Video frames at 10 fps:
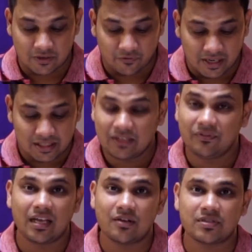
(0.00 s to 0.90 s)
And finally
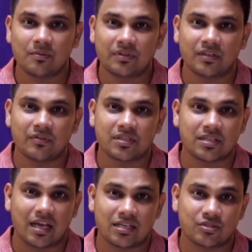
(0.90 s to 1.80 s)
we have something which
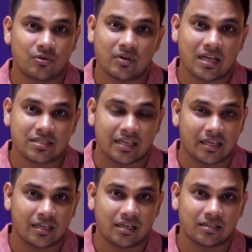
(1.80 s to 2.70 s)
is as good as
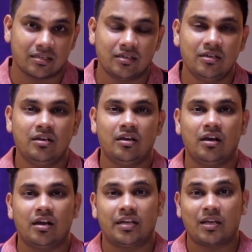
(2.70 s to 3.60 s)
any other
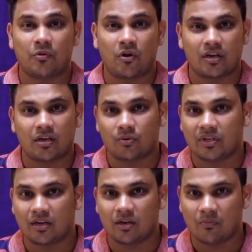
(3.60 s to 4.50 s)
tech product out
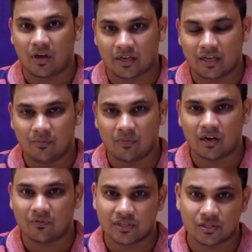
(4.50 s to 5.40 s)
there in the market,
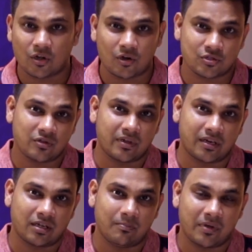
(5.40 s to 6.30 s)
but which is also
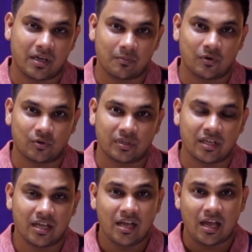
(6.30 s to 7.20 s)
very comparable to the